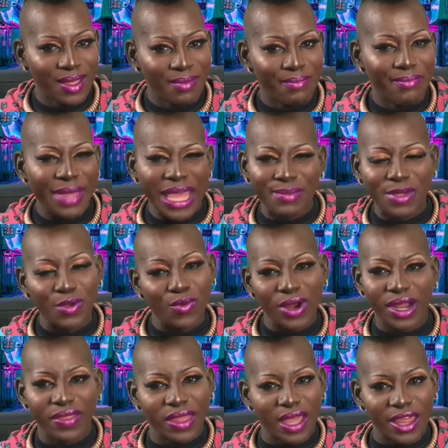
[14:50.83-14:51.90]
Maybe one
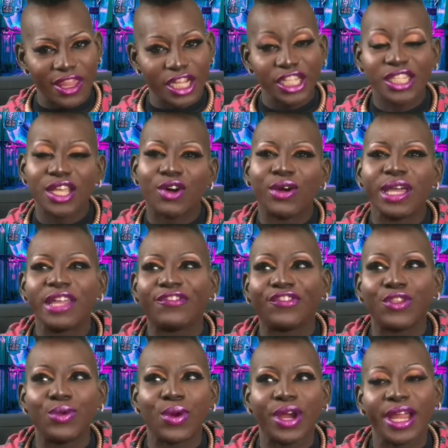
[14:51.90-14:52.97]
or the other. So if
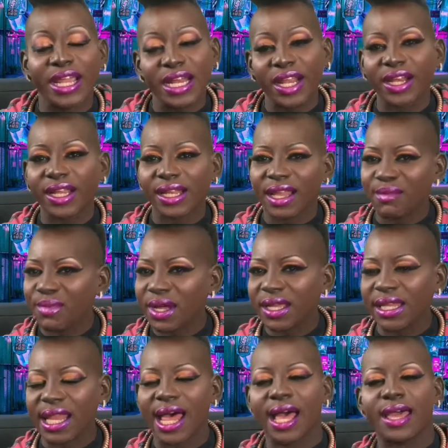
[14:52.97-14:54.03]
you are in a dilemma,
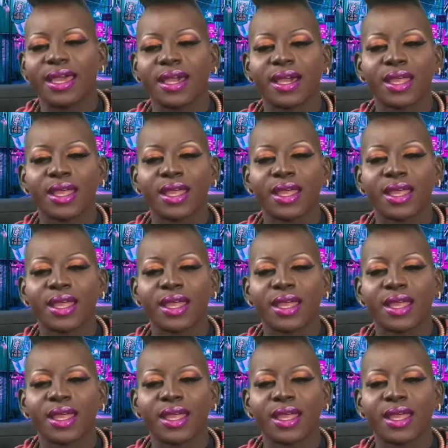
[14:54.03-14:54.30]
like,